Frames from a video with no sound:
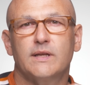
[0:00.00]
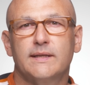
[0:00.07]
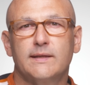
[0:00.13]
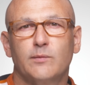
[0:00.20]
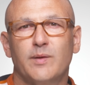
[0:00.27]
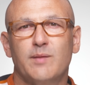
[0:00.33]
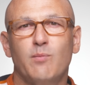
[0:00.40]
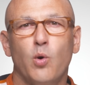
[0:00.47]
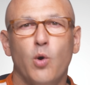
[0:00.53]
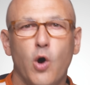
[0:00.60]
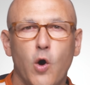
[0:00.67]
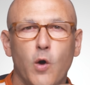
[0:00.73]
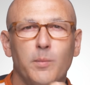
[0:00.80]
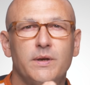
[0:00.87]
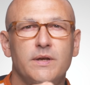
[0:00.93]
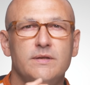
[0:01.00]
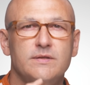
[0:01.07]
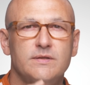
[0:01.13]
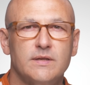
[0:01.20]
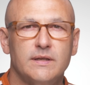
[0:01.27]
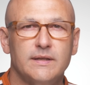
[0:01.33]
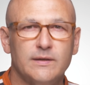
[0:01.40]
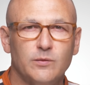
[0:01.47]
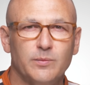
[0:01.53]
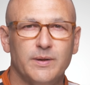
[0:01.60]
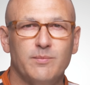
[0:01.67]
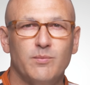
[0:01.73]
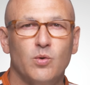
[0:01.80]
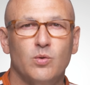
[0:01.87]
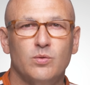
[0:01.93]
a little bit more ominous and a little
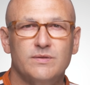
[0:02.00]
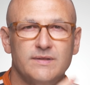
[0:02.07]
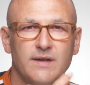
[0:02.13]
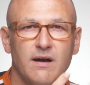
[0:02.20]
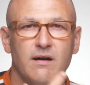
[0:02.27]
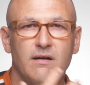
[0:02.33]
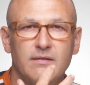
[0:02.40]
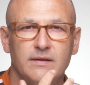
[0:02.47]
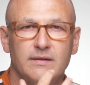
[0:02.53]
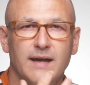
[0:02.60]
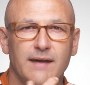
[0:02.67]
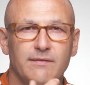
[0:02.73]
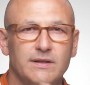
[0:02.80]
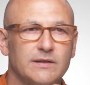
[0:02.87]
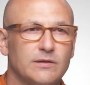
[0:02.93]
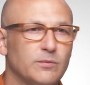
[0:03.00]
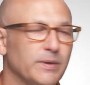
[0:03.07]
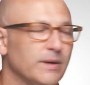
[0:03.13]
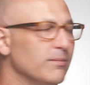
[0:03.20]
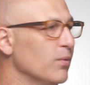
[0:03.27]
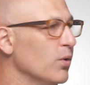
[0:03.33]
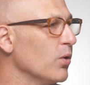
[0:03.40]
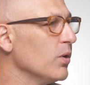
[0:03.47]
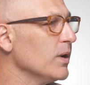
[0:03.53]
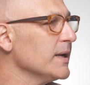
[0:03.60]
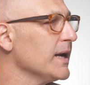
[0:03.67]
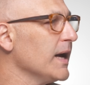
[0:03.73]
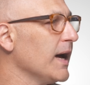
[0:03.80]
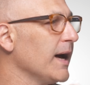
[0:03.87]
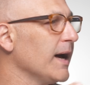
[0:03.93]
bit more dark and have a little bit more
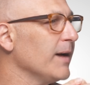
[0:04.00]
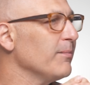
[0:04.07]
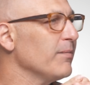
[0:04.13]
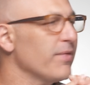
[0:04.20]
um,